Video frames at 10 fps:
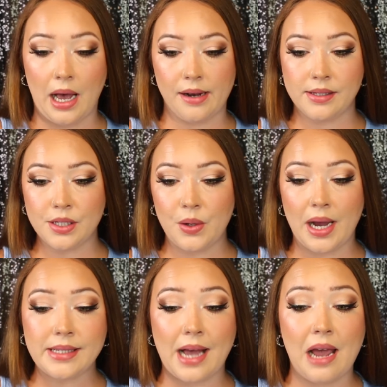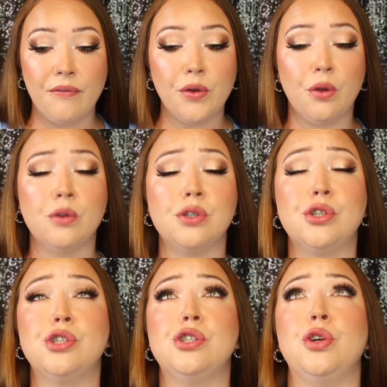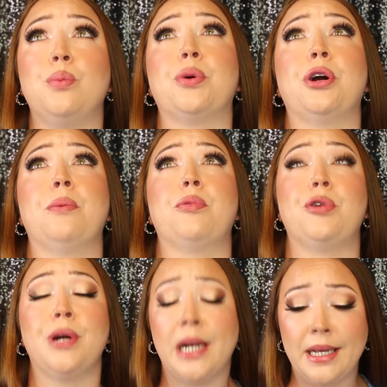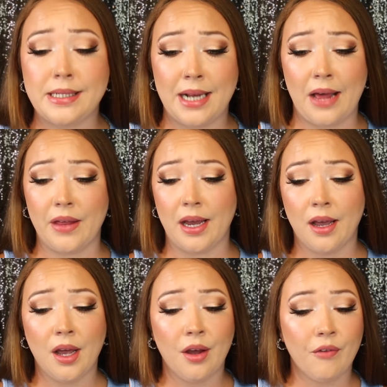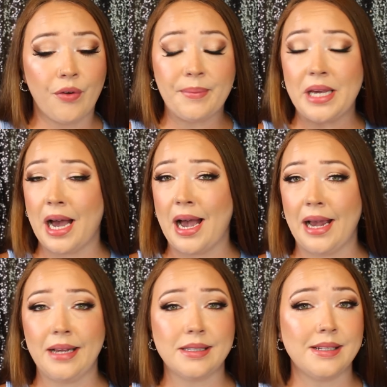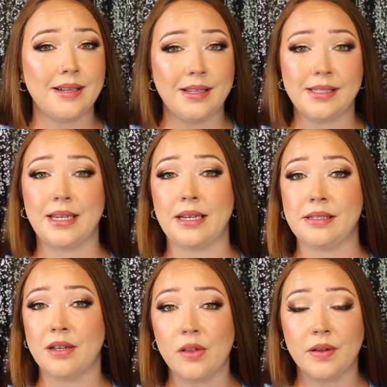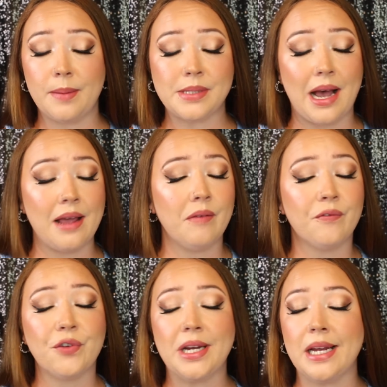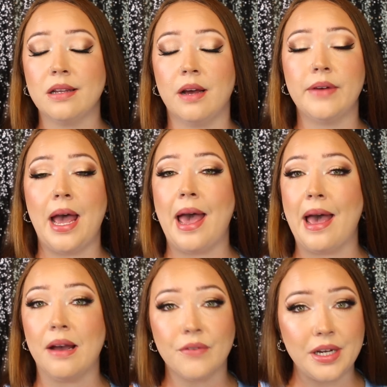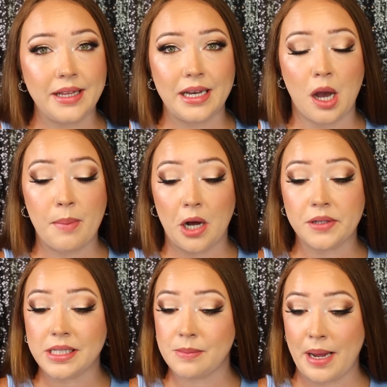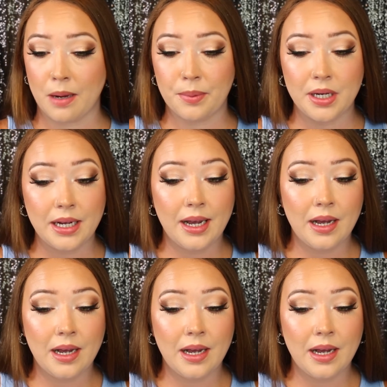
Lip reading: Honestly, guys, I feel super pretty today. Like from the eyes to the skin to the lips, I freaking love everything about this makeup look.